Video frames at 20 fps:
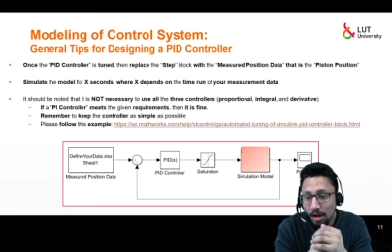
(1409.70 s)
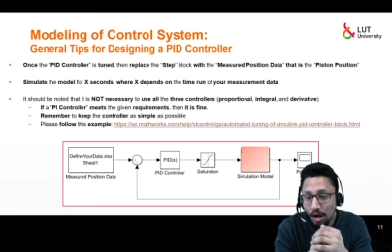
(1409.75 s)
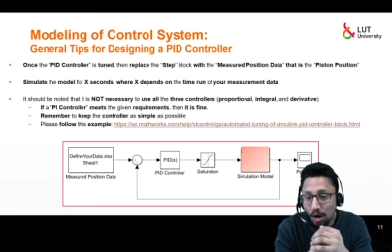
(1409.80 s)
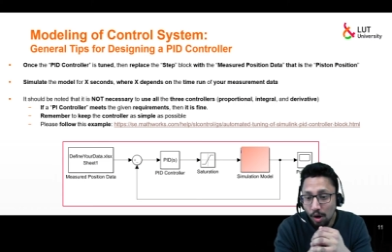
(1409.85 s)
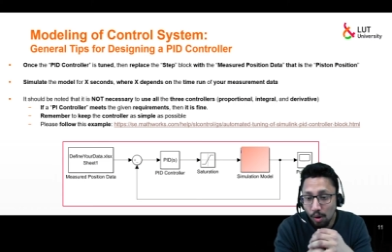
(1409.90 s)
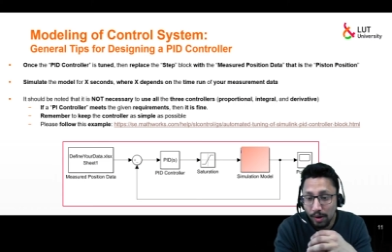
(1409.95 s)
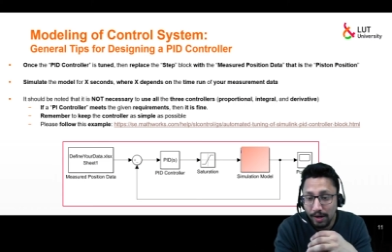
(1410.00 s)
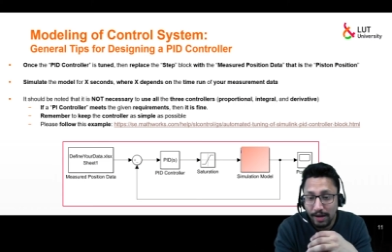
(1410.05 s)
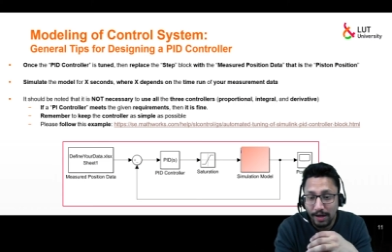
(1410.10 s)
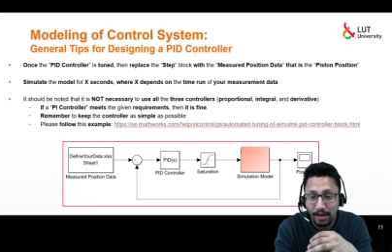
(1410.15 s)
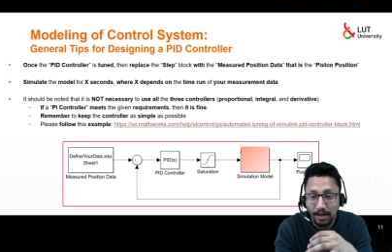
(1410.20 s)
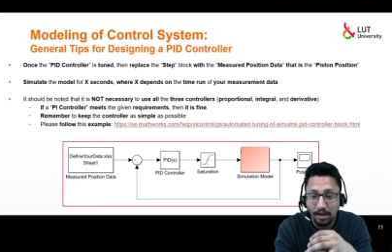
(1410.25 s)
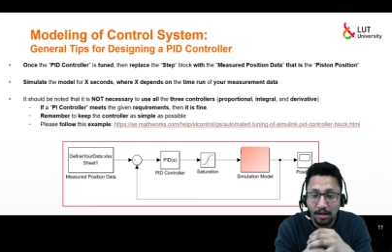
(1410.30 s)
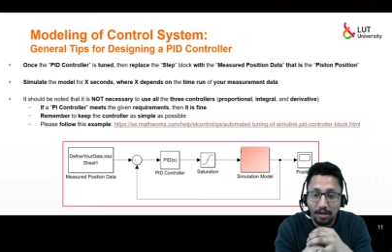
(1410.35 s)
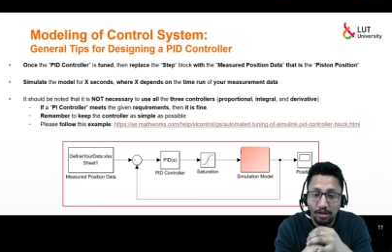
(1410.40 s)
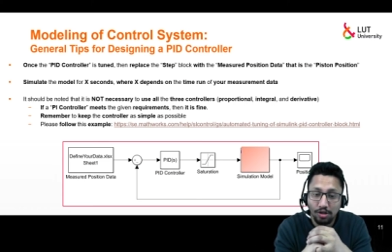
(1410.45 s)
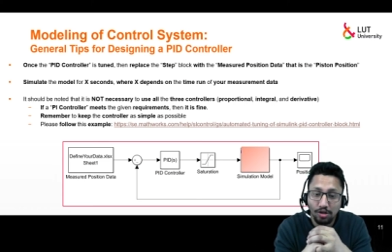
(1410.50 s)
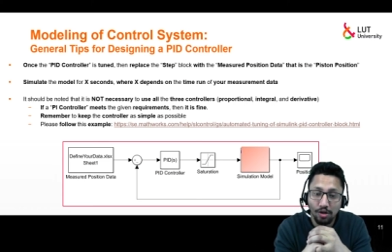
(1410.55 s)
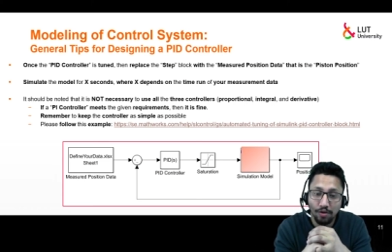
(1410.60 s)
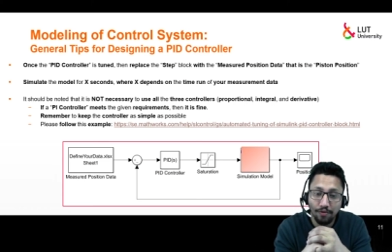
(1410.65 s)
Okay,
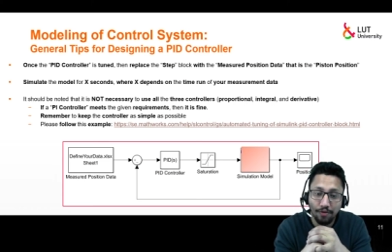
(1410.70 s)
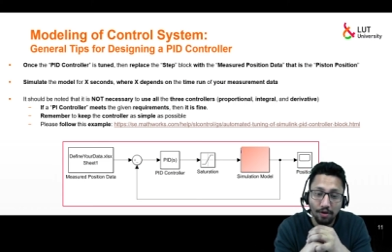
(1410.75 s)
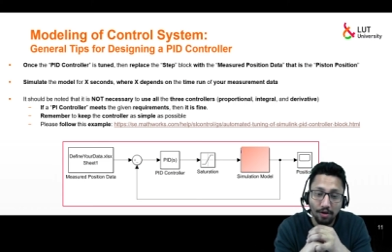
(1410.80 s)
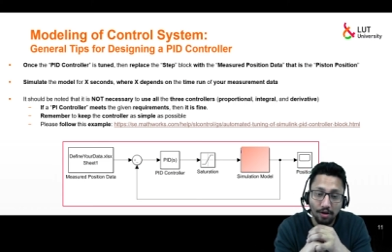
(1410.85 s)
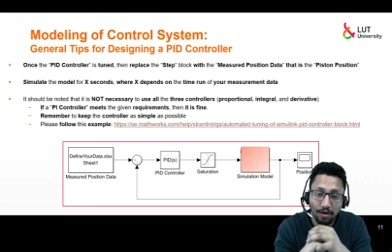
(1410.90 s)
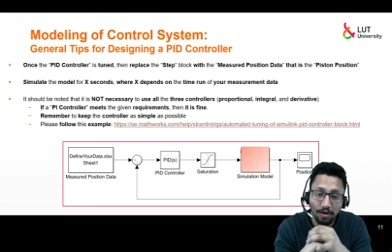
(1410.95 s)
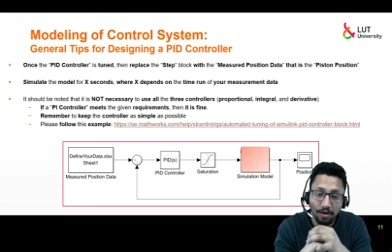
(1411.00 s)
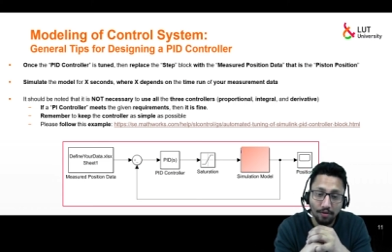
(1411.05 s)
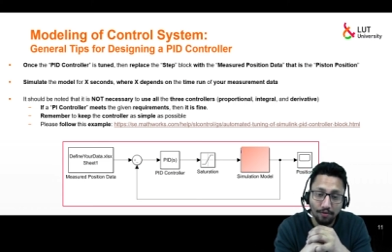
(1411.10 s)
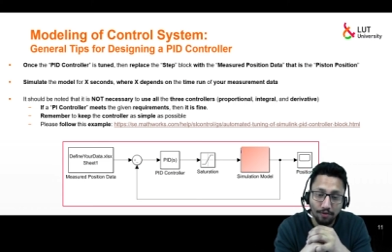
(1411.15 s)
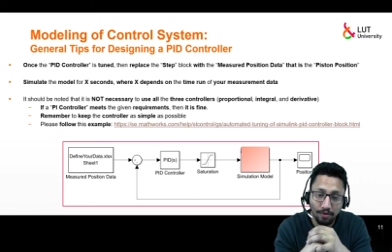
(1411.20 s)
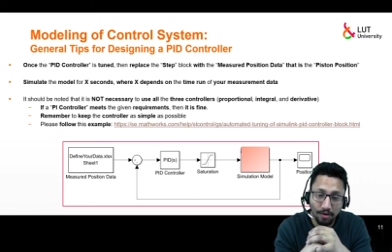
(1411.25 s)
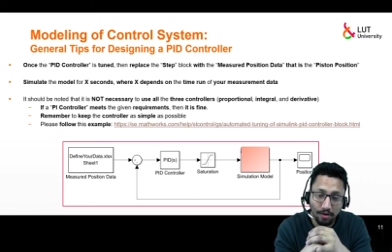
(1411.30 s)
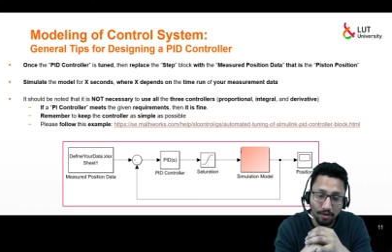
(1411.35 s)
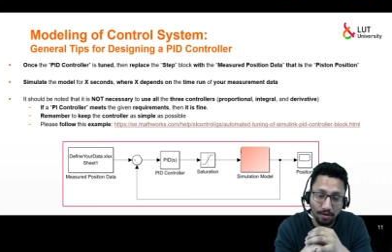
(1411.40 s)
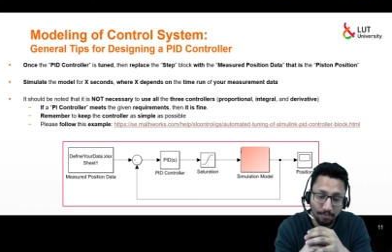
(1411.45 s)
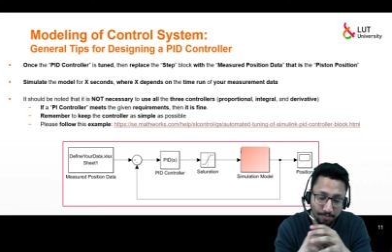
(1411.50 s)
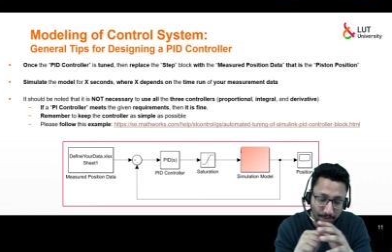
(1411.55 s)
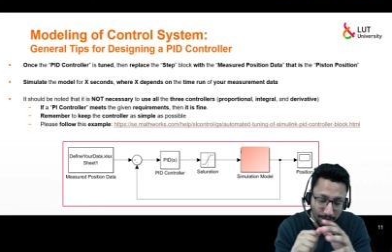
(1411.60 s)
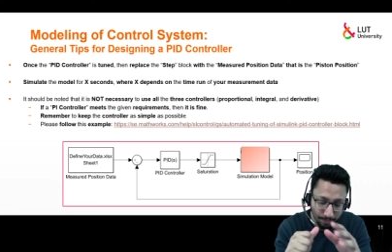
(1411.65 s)
so for for
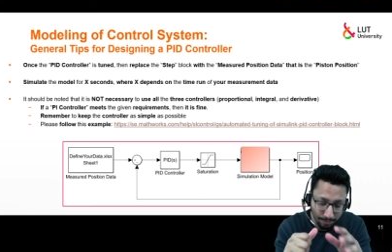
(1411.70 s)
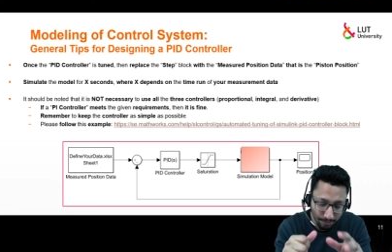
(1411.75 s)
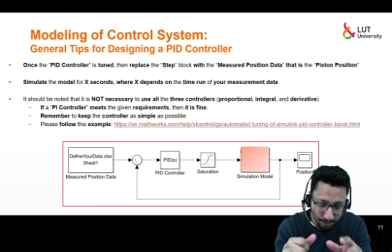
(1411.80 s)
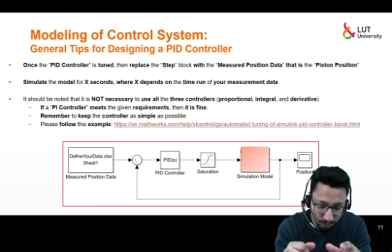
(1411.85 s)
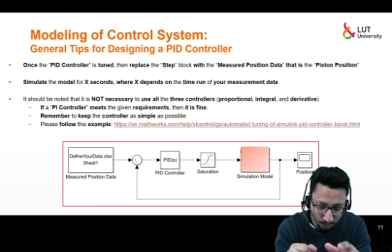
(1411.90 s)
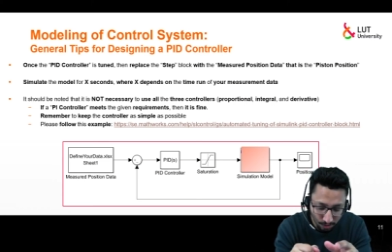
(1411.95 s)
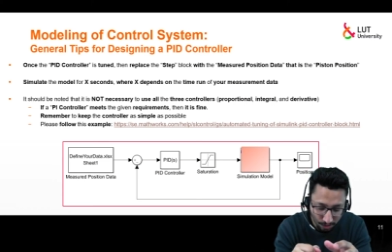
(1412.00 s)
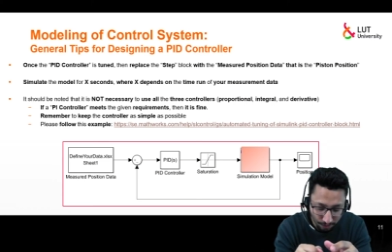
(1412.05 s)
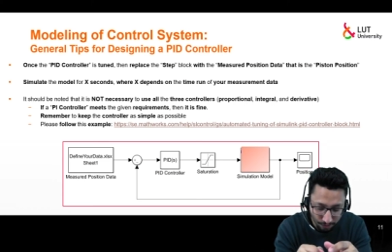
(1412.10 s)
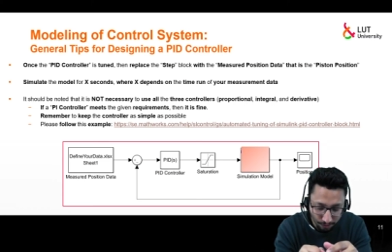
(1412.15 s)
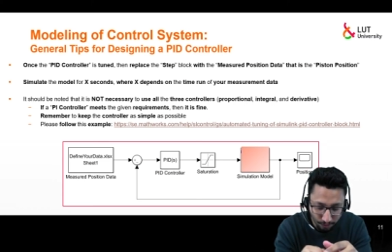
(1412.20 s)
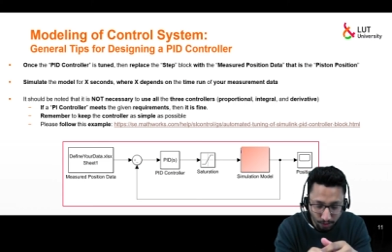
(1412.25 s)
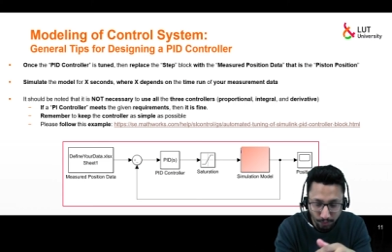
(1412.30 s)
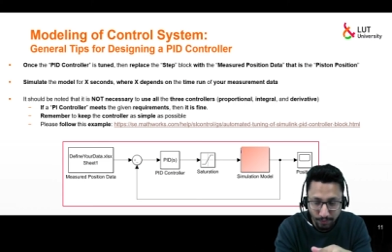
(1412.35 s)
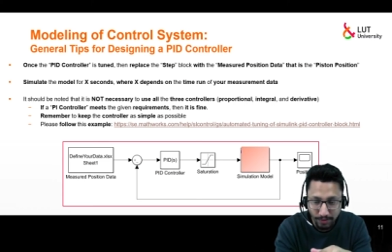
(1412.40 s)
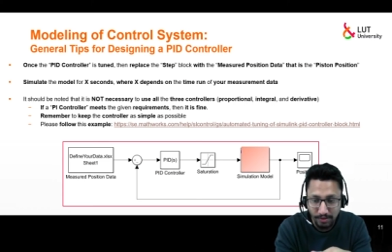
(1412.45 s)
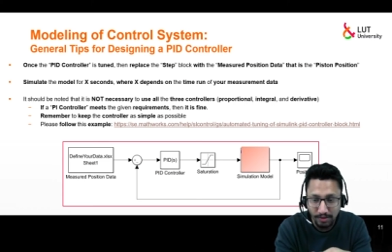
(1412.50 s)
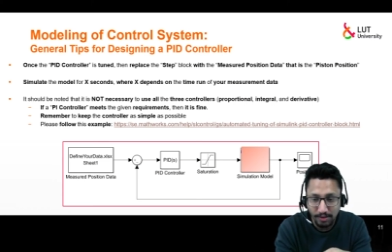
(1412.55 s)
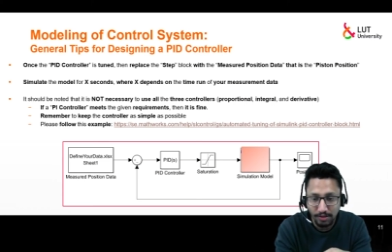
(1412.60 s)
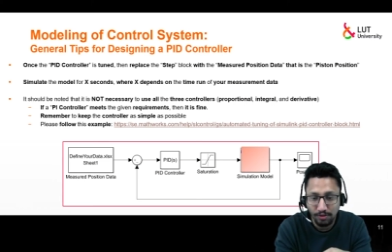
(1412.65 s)
people who are
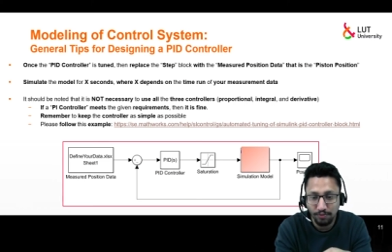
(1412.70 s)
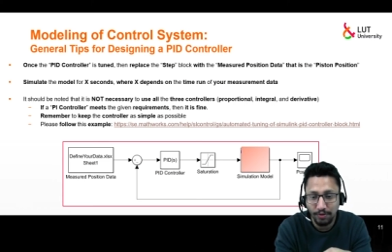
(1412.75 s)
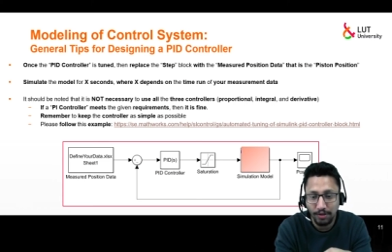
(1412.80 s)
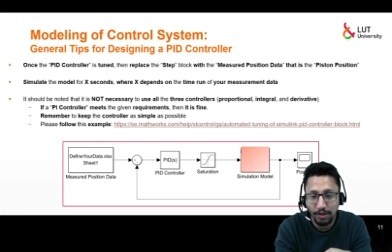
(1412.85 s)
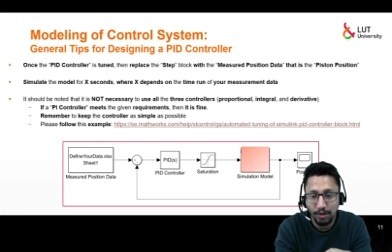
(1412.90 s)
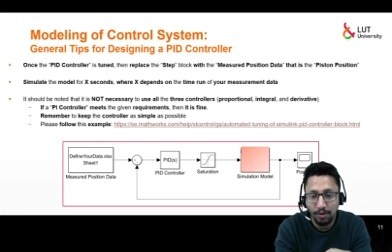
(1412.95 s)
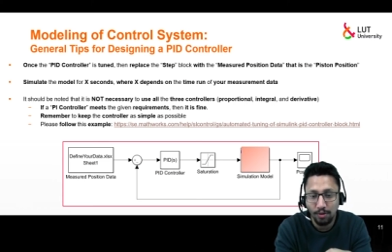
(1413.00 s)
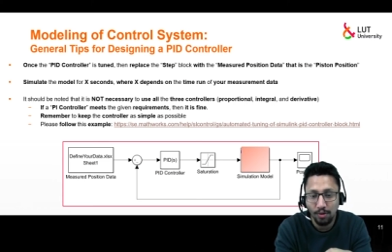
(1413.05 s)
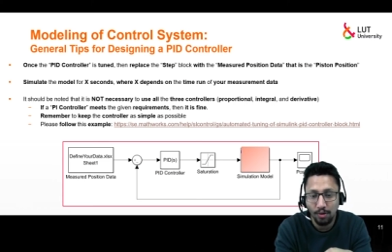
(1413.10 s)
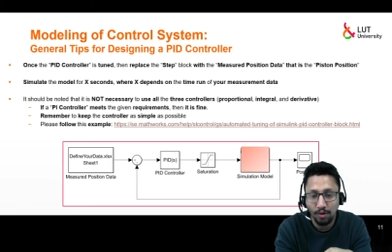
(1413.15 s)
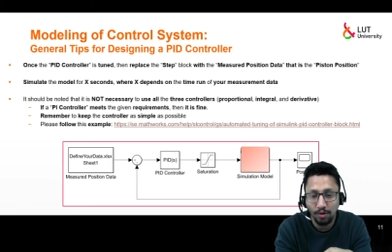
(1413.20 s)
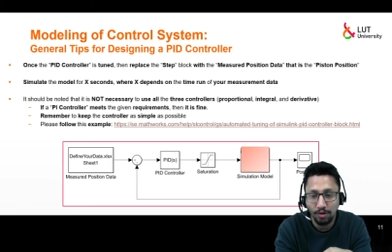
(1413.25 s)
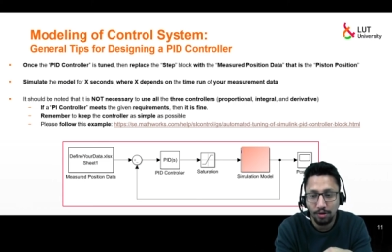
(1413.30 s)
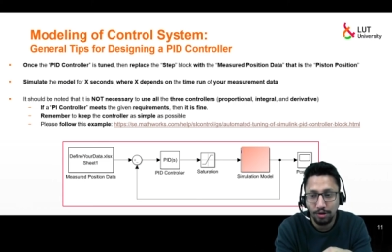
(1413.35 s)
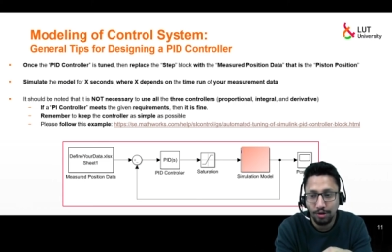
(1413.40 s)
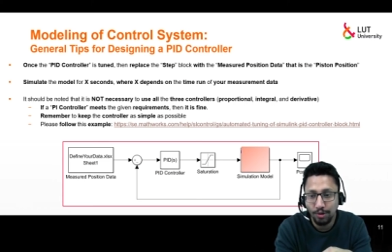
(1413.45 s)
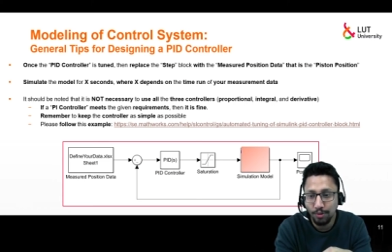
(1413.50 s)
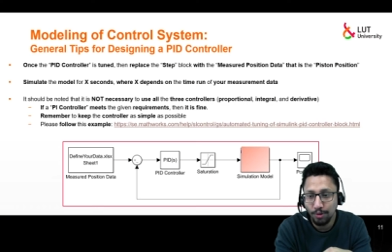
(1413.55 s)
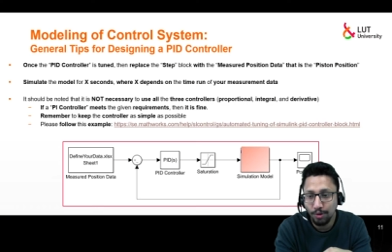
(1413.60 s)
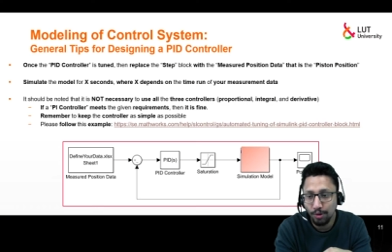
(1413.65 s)
following this video on
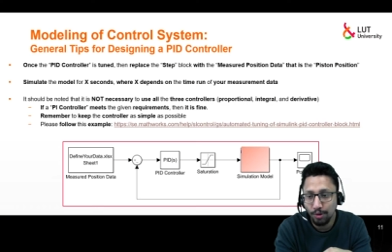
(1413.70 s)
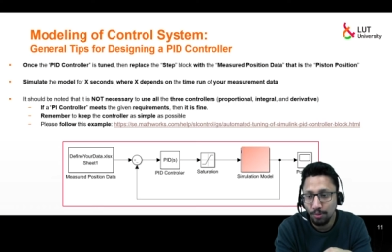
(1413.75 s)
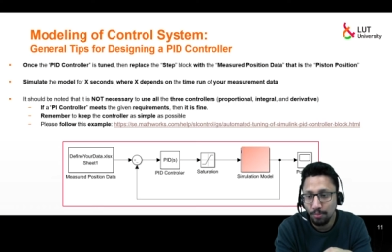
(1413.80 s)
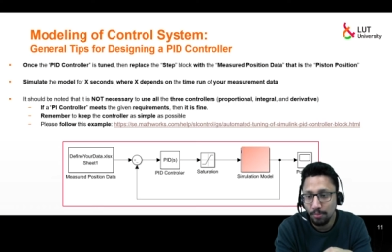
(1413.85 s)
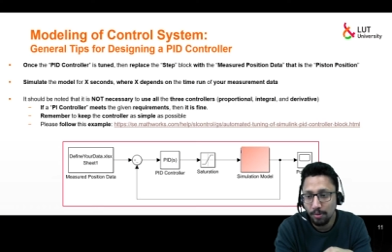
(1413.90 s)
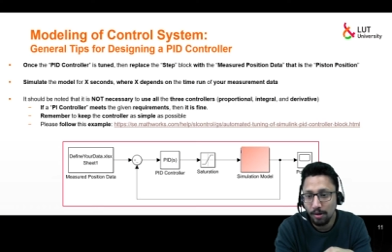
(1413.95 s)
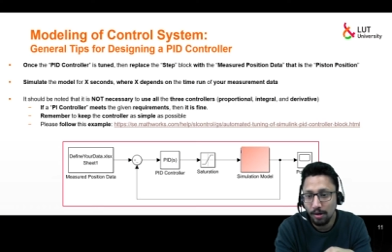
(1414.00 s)
YouTube,